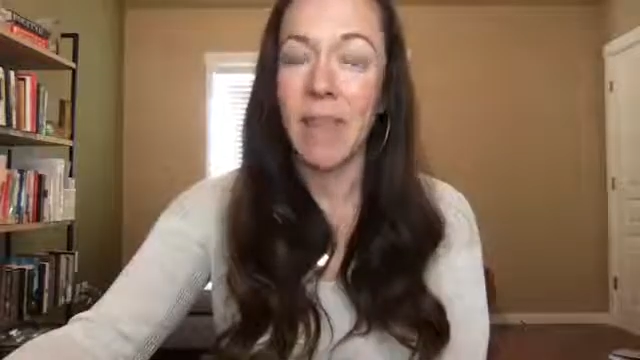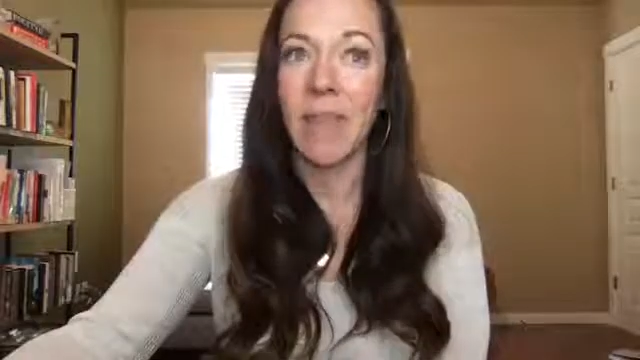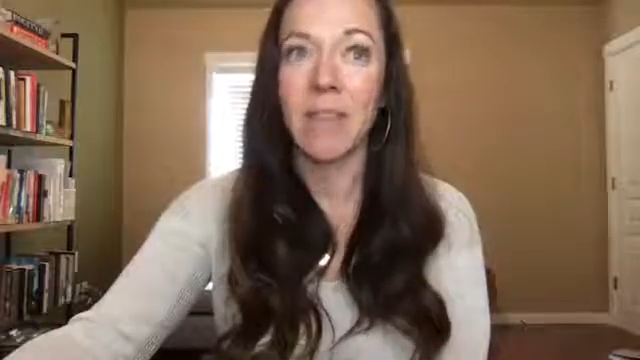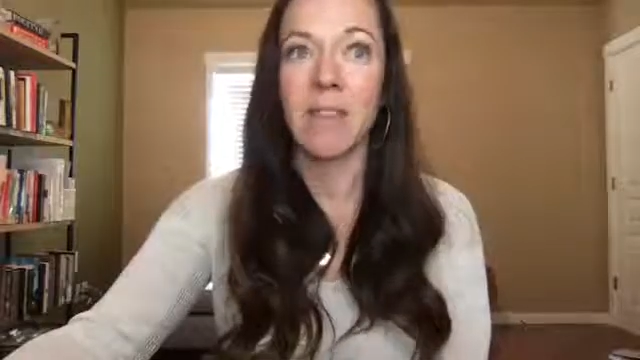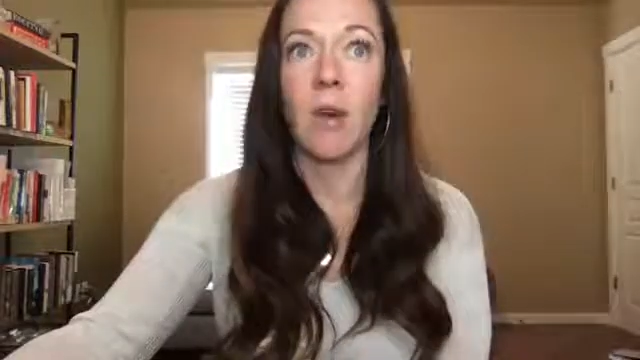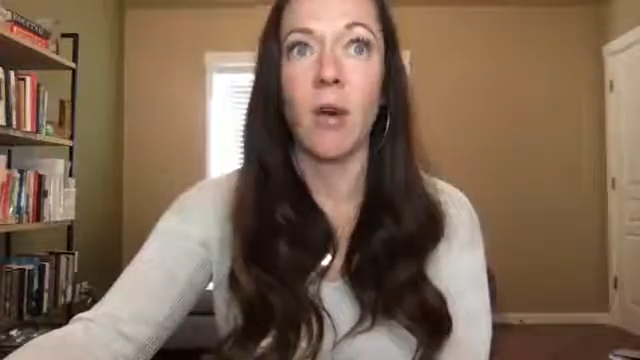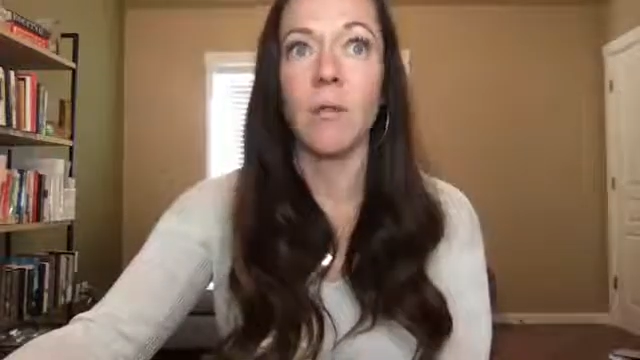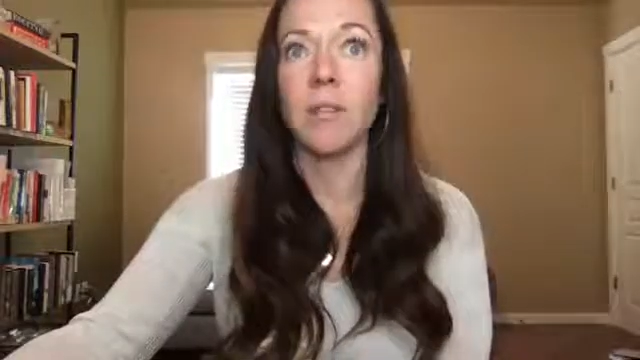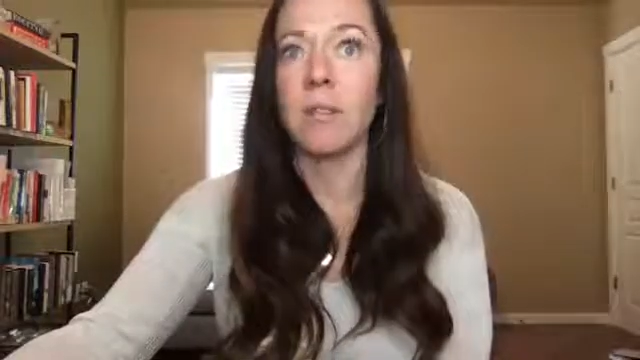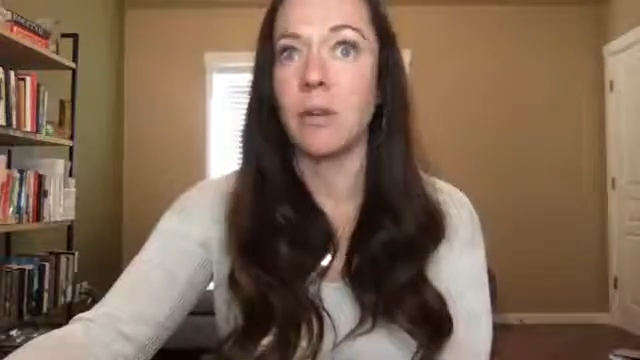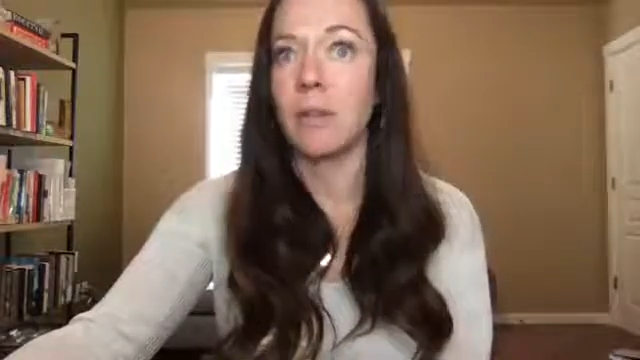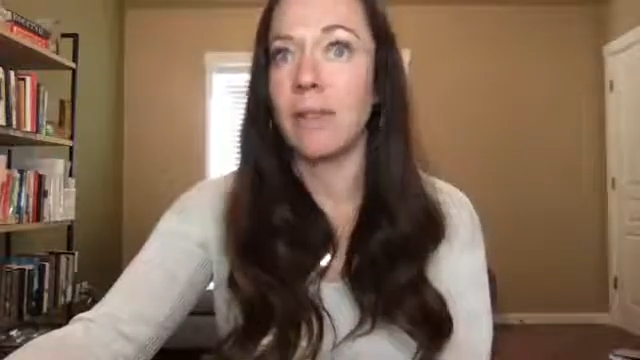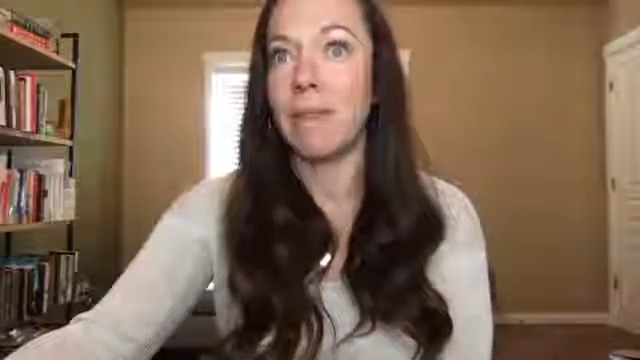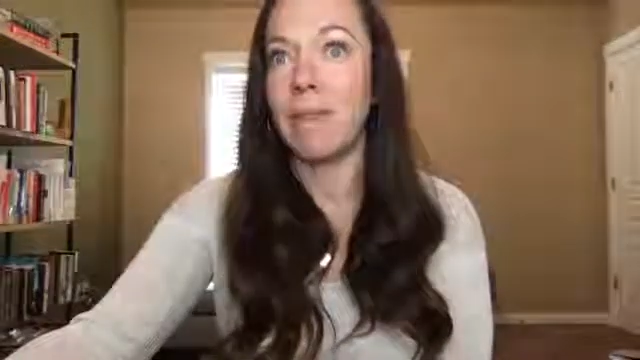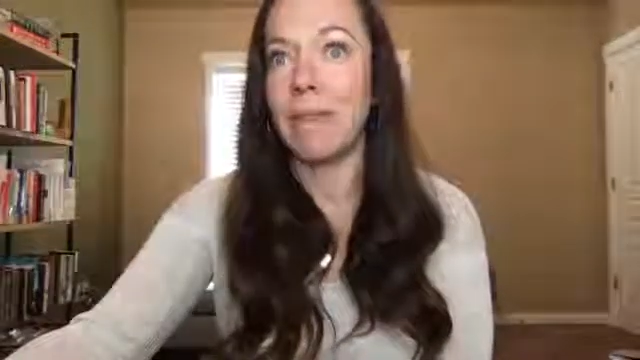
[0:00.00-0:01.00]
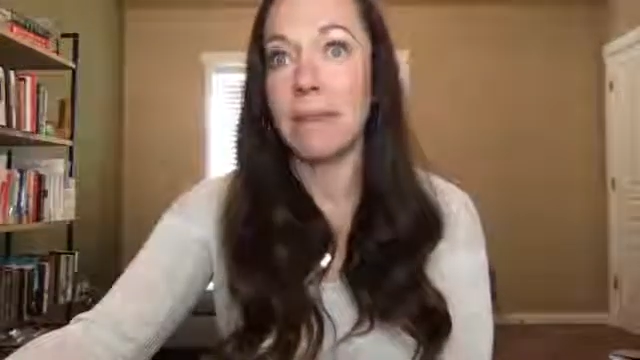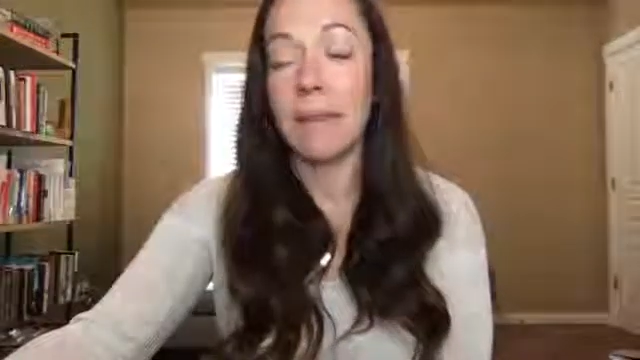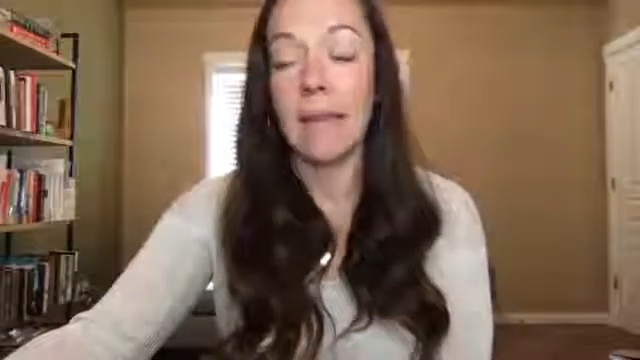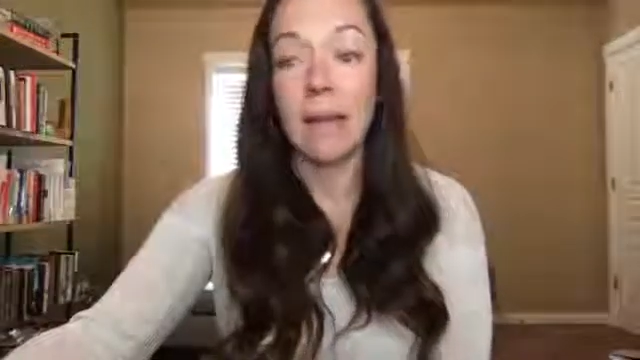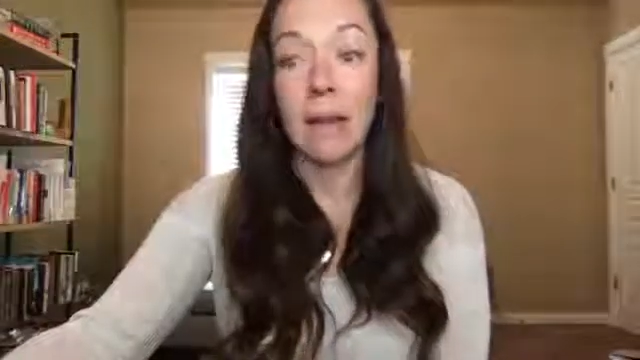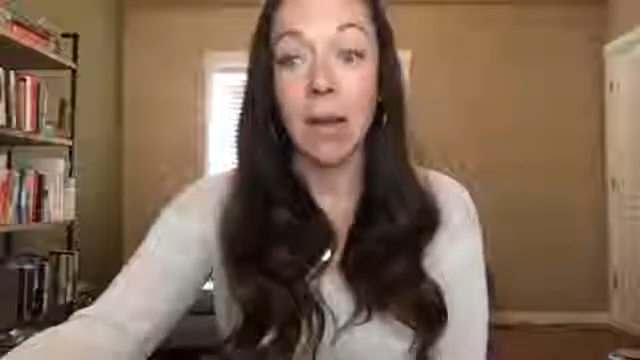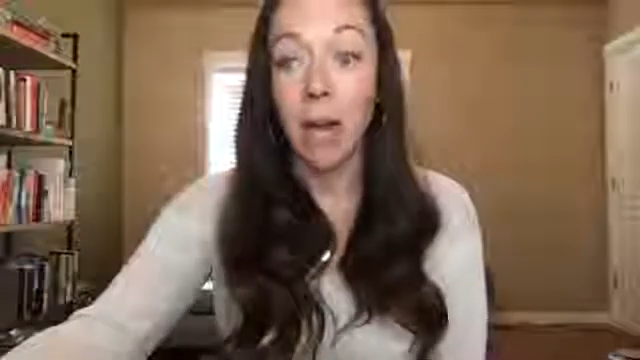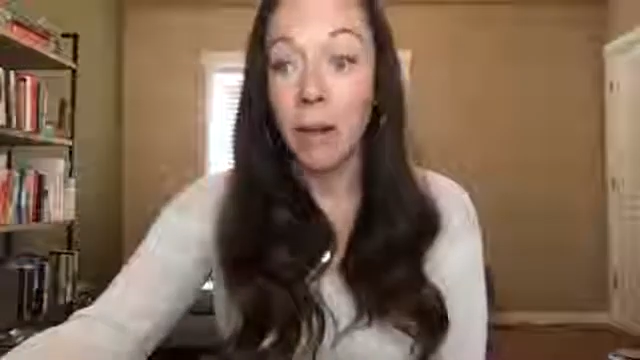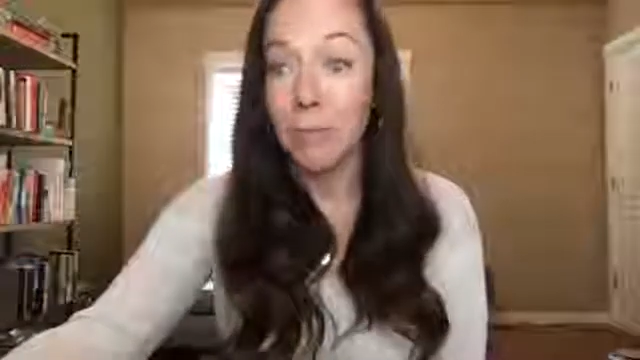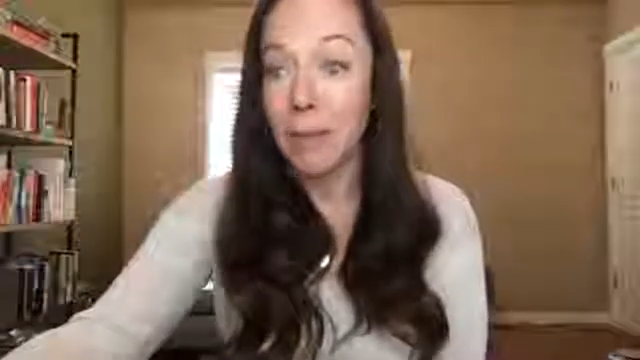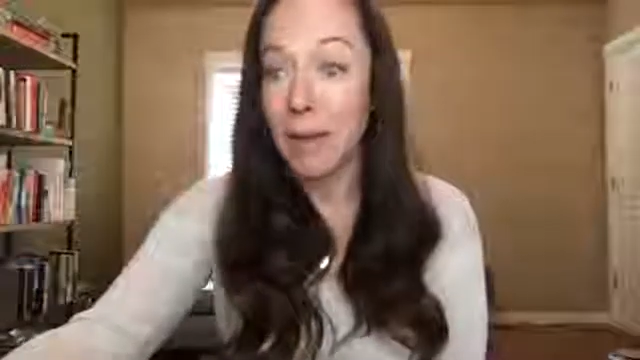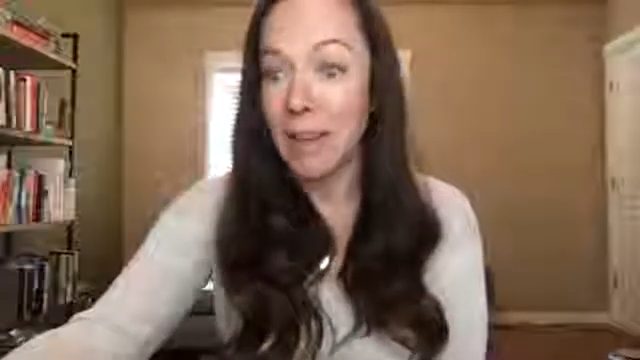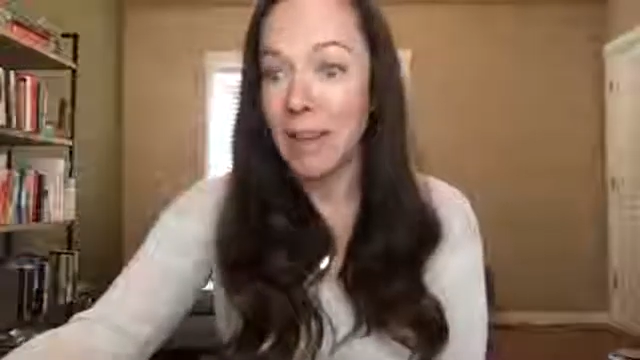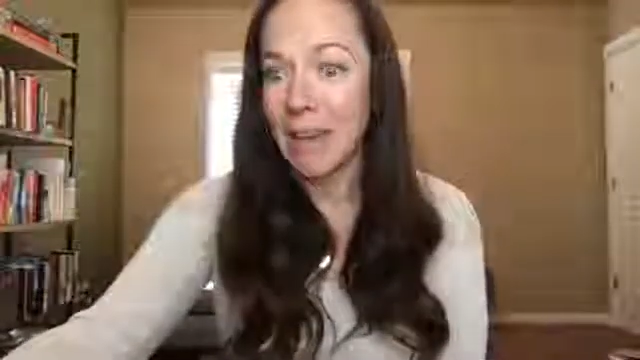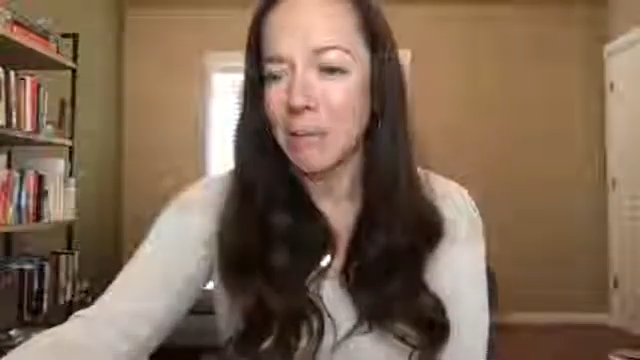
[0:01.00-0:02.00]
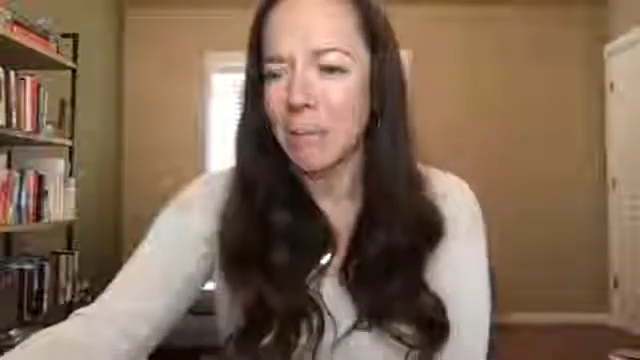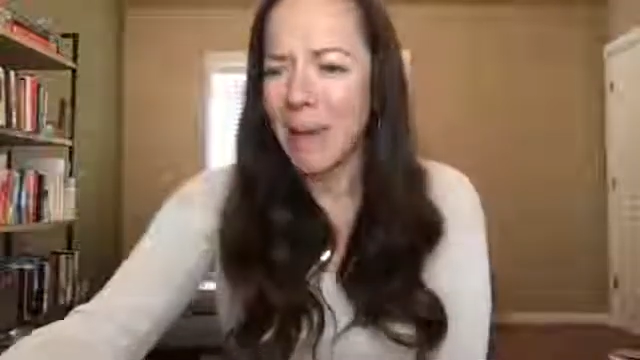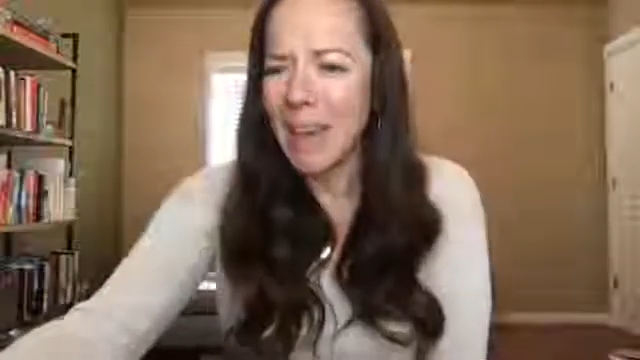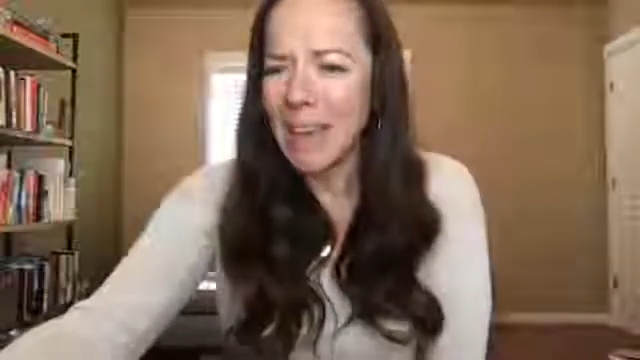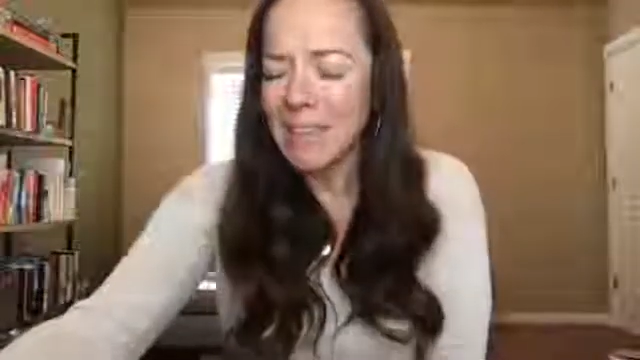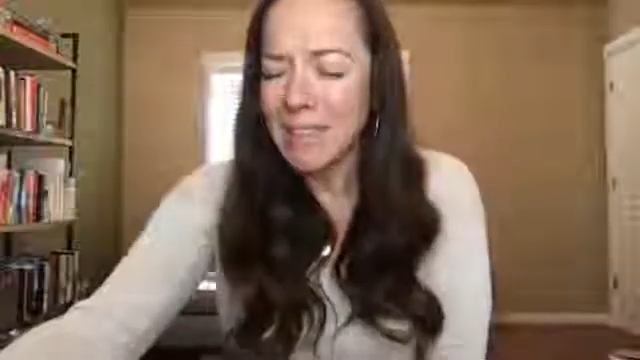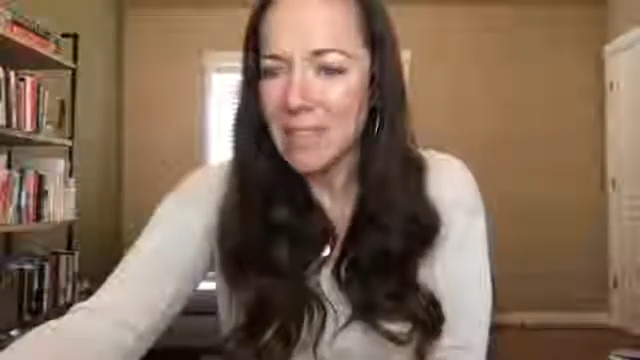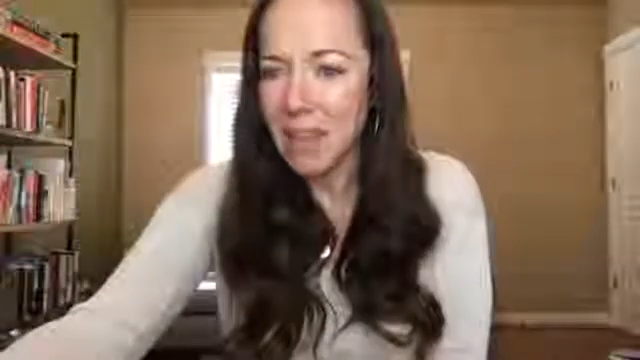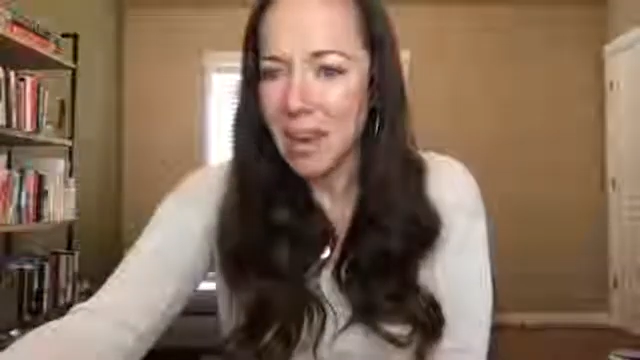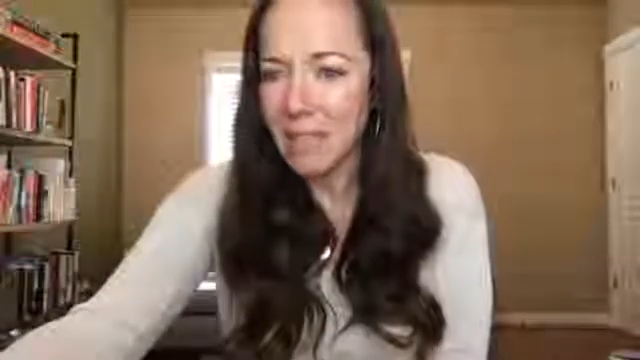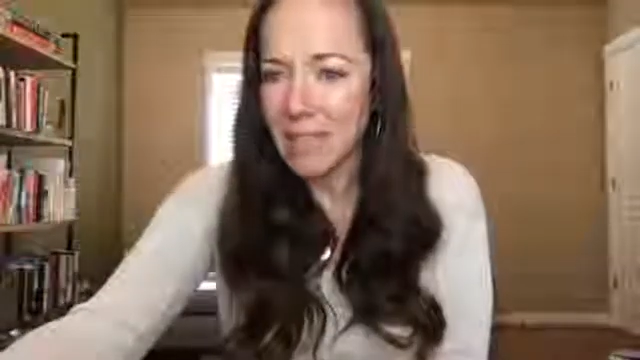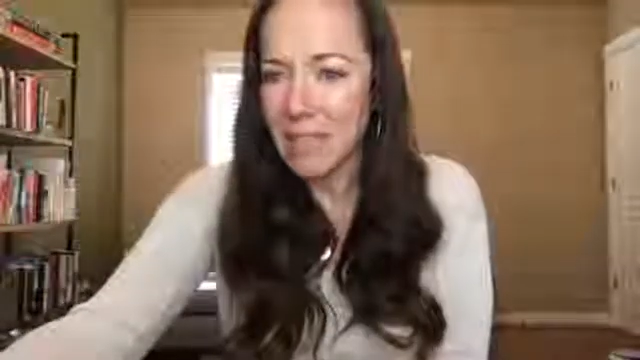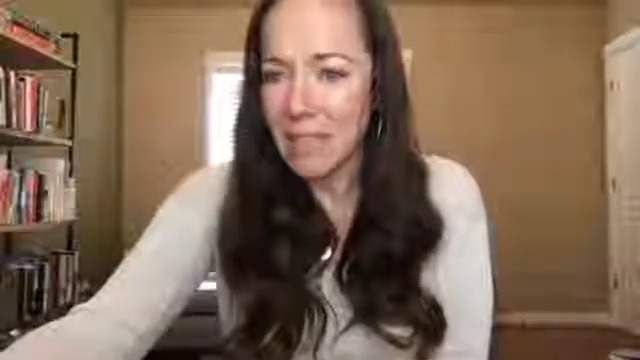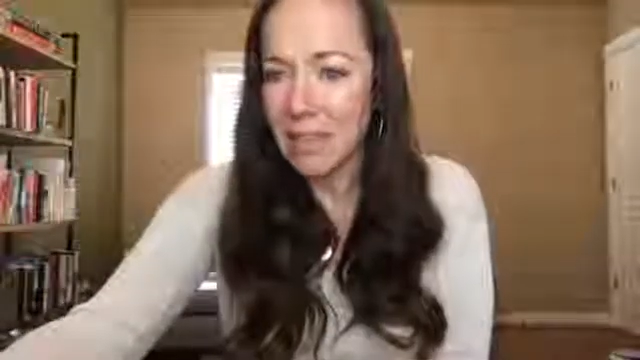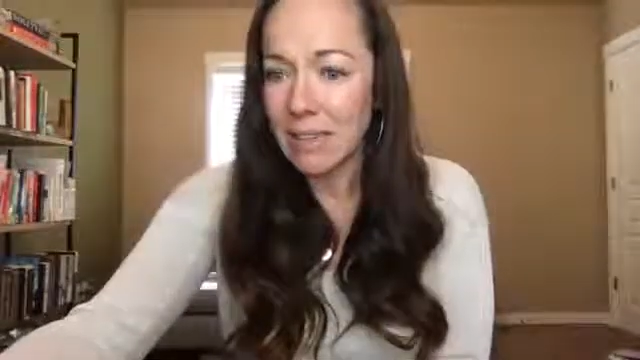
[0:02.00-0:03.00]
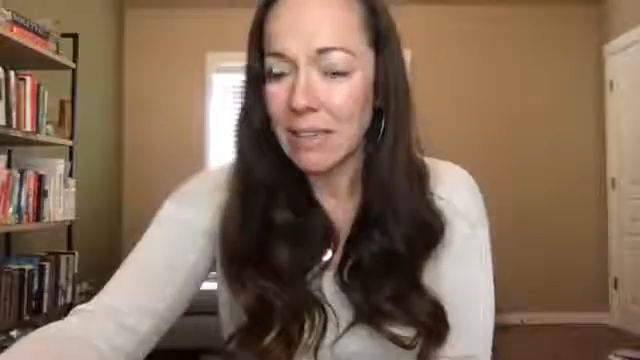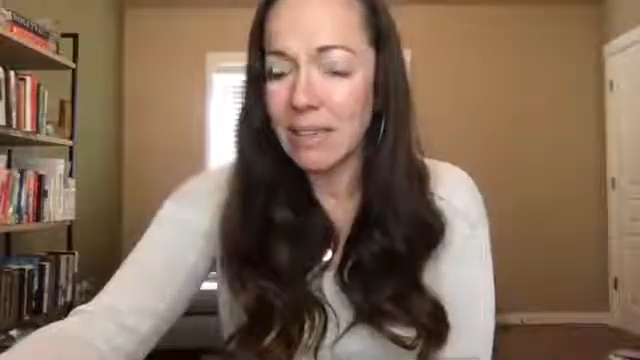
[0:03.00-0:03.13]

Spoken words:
That's also in things like carpet and paint often.